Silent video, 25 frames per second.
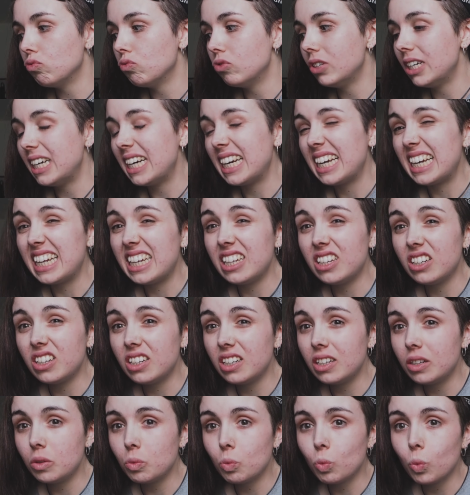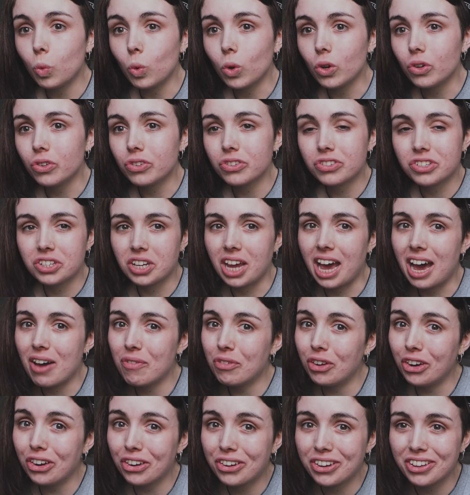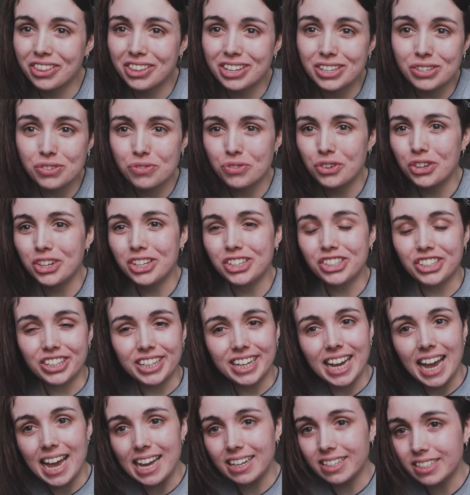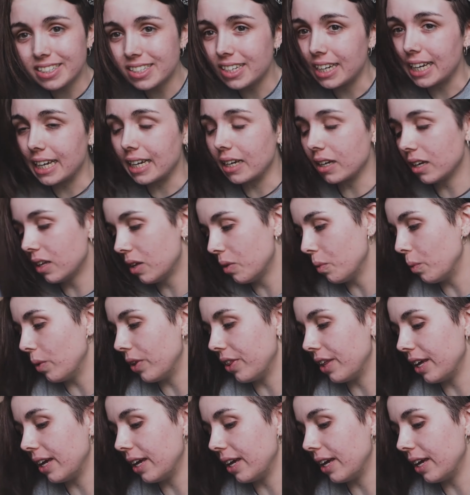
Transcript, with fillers: really want to have a look at this footage and get editing with